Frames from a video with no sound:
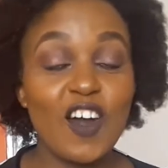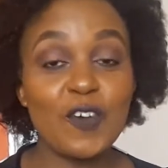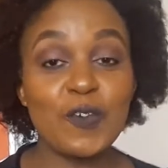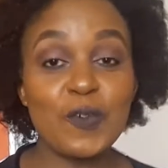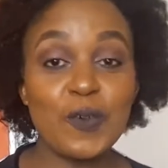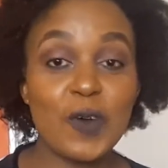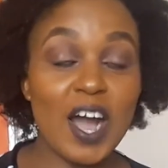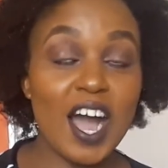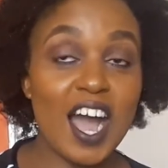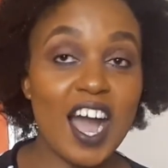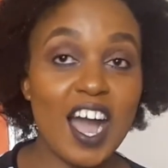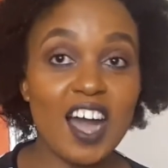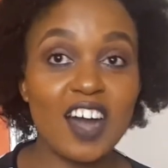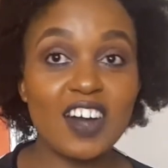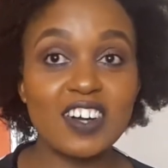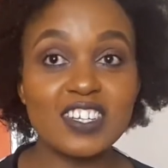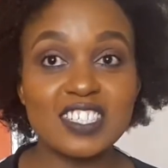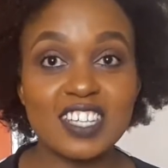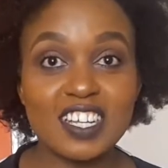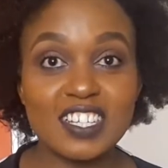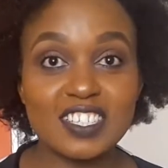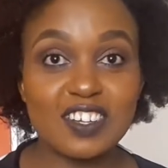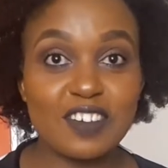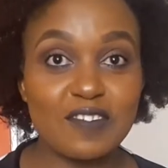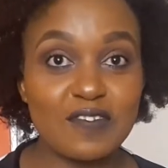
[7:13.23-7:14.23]
wow,
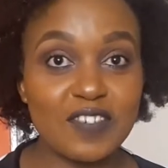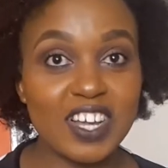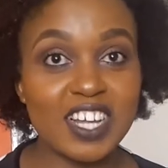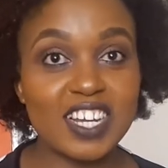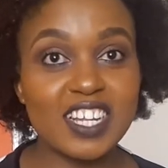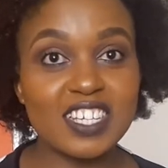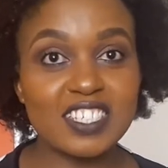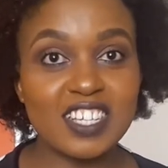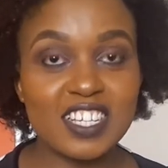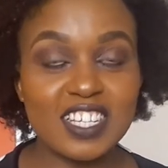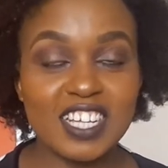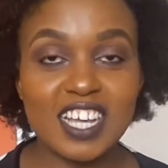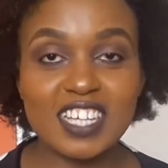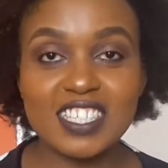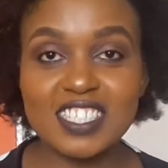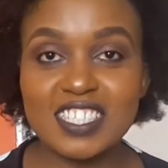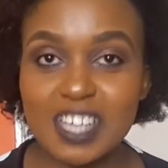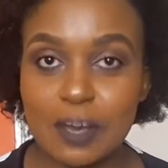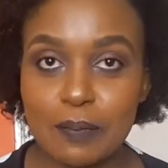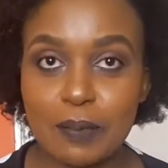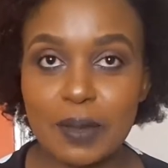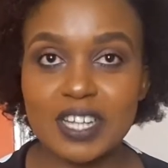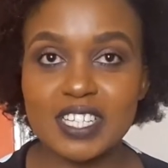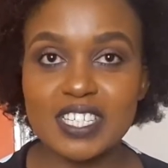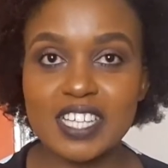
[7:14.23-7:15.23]
that combination. Yes,
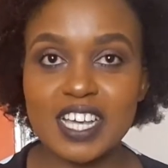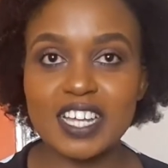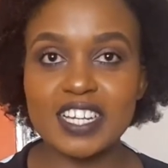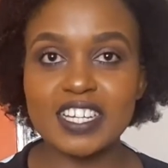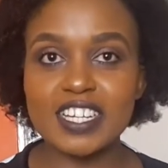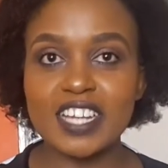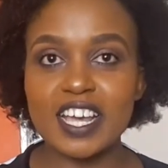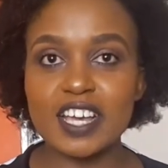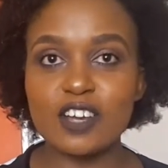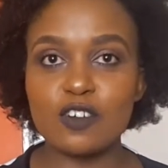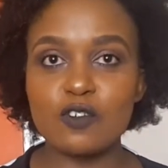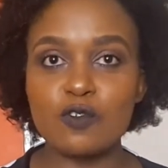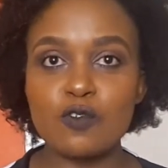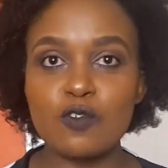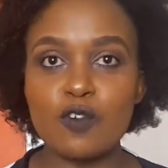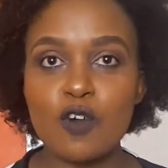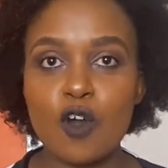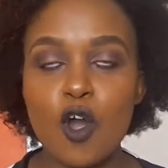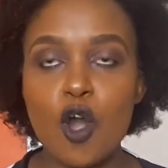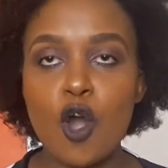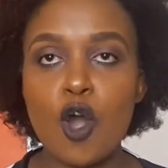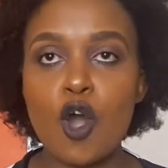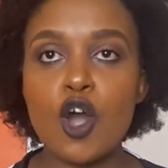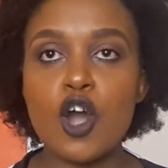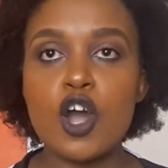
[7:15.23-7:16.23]
chapati and ndengu
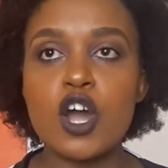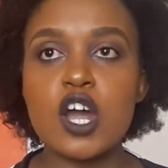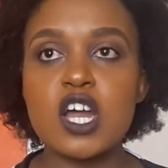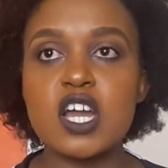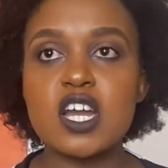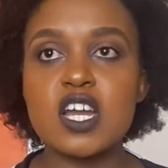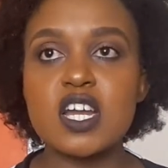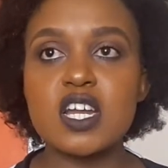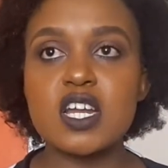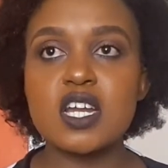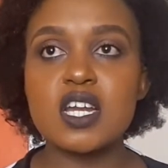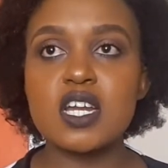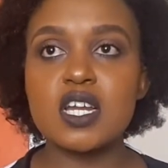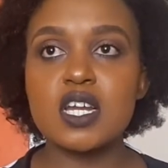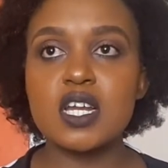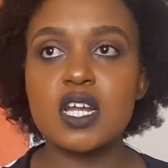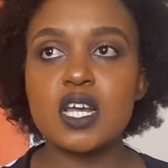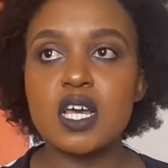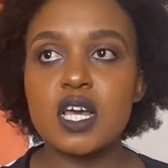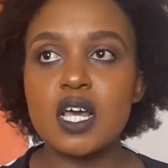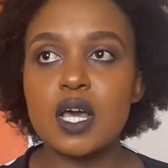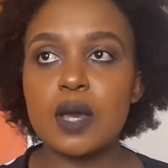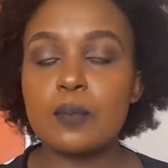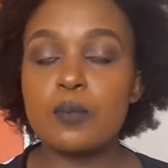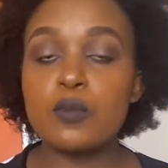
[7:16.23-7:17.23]
or
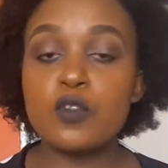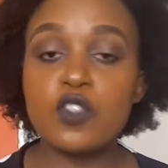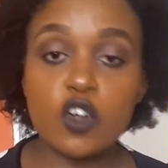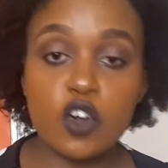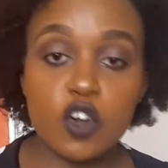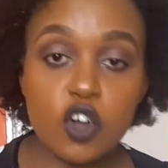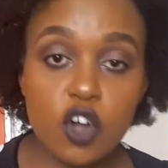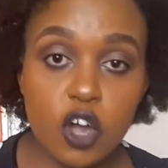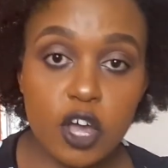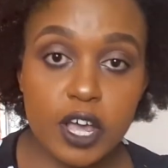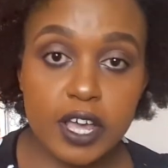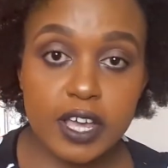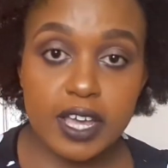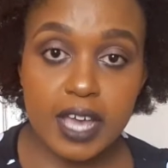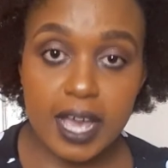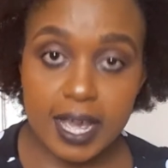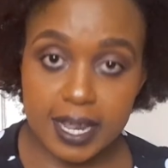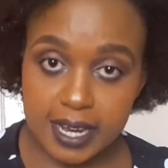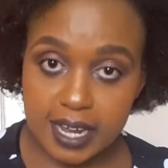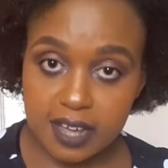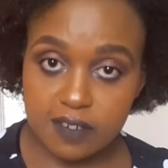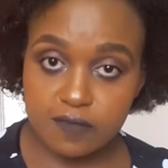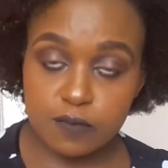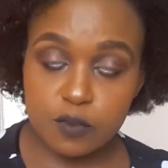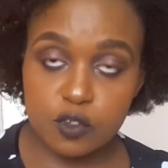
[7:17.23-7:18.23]
muthokoi. I
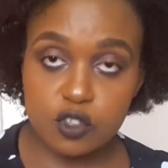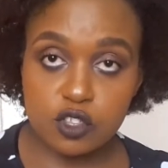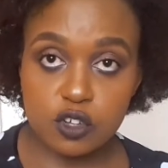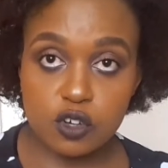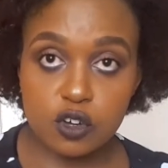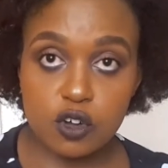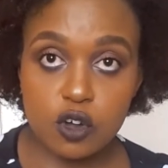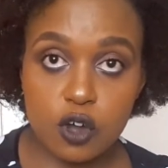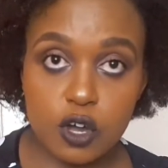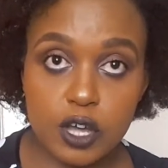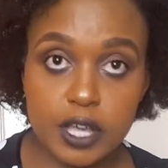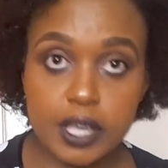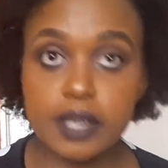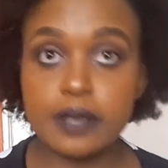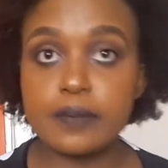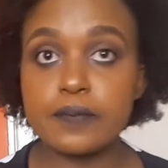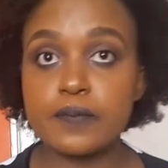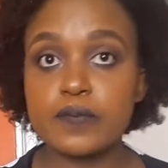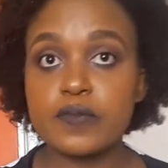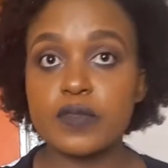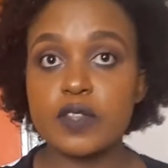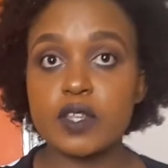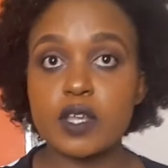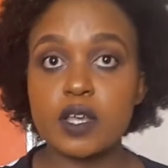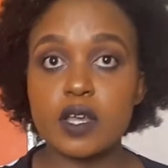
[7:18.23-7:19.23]
love muthokoi.
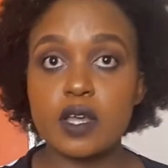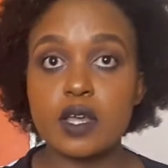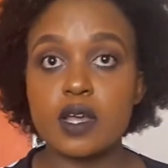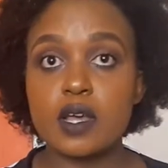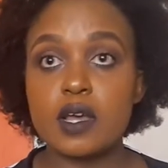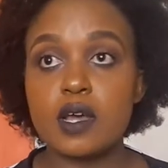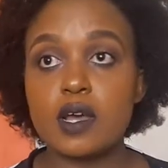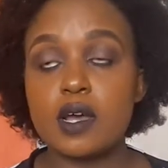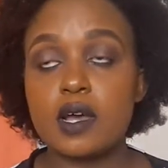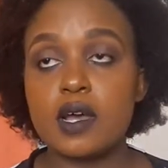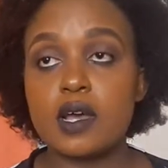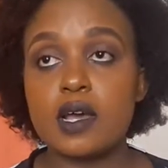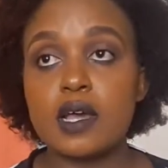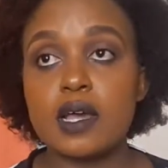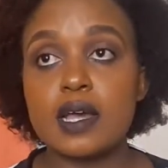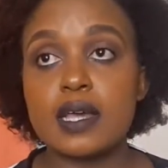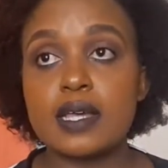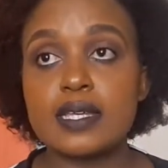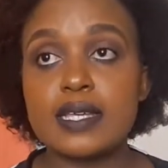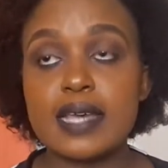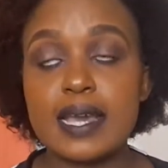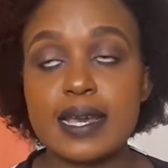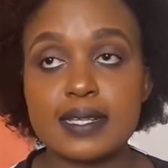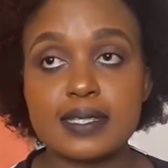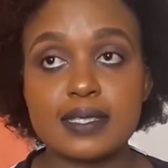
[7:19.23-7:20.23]

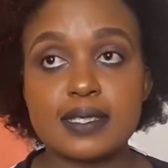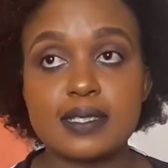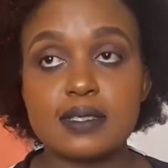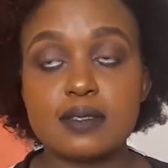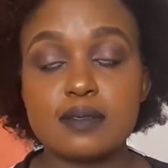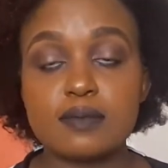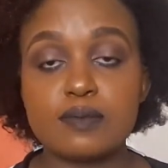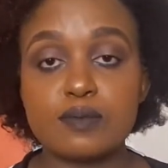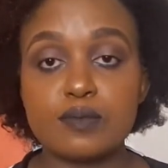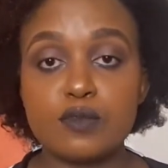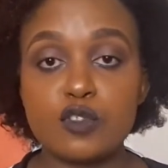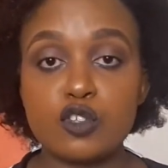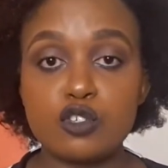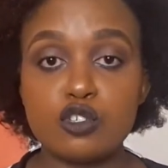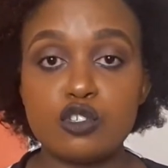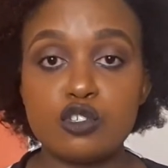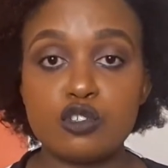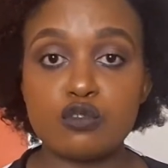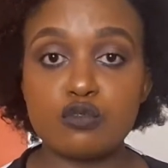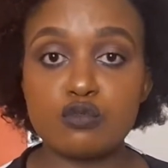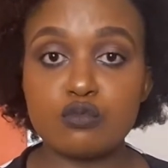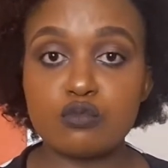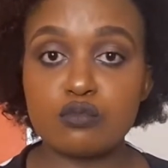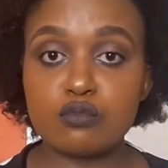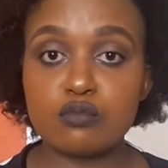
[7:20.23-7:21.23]
Yes, those
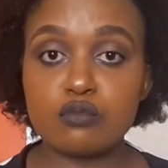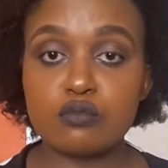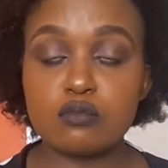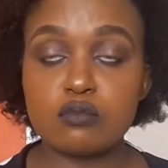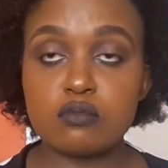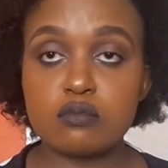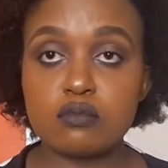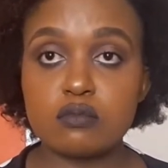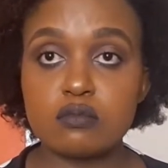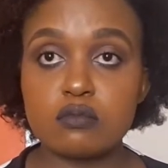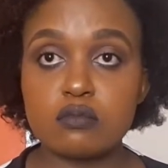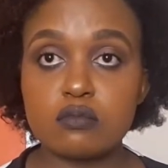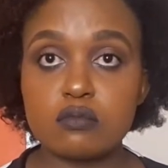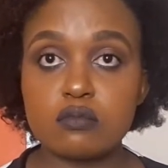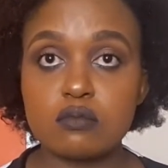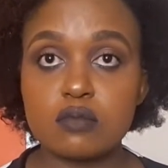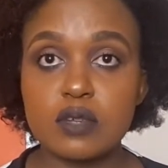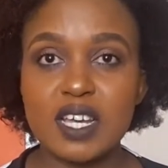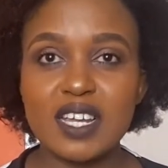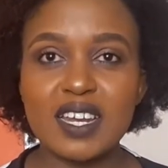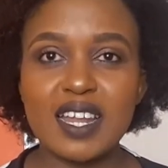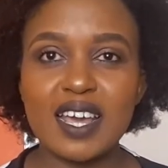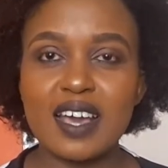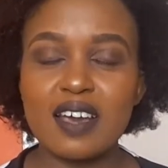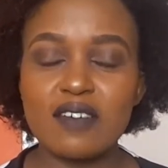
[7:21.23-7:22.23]
two.
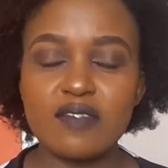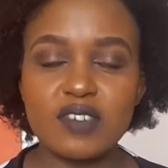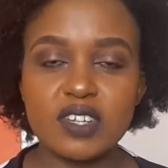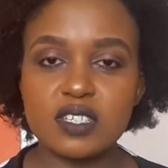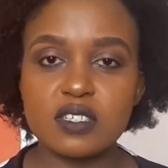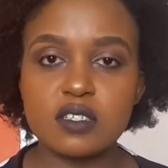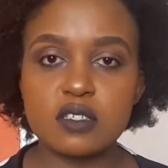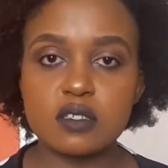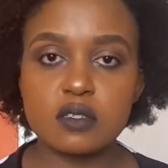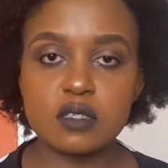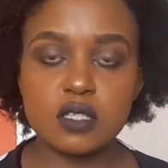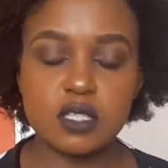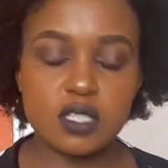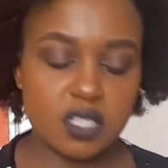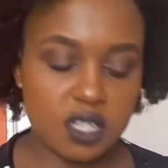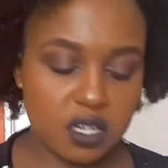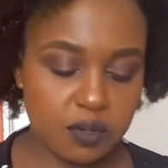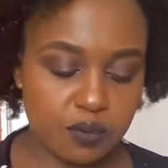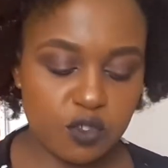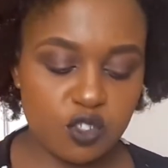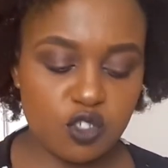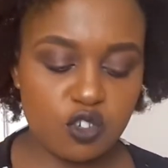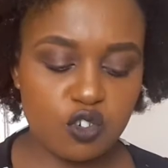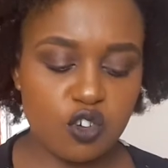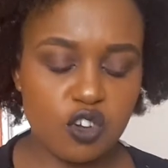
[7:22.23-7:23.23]
And I haven't eaten
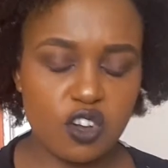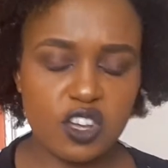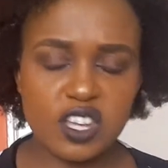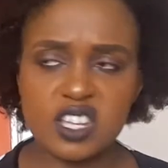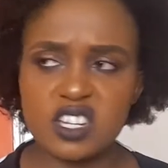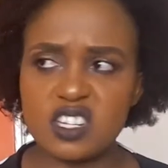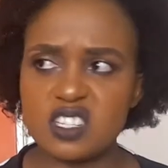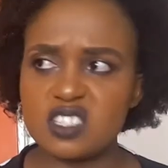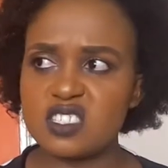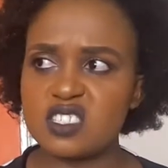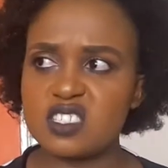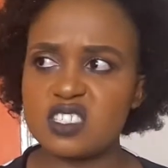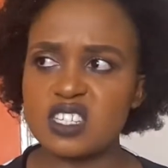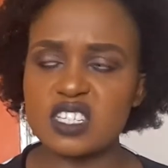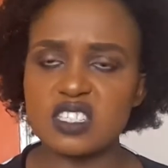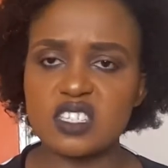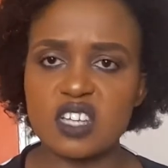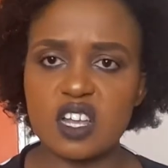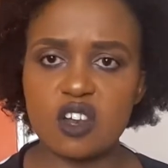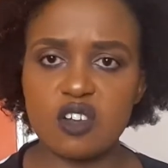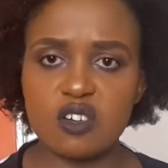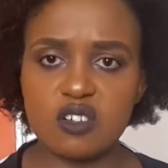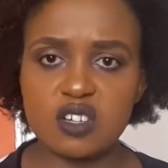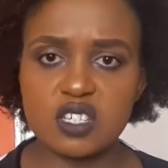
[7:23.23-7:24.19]
muthokoi in such a long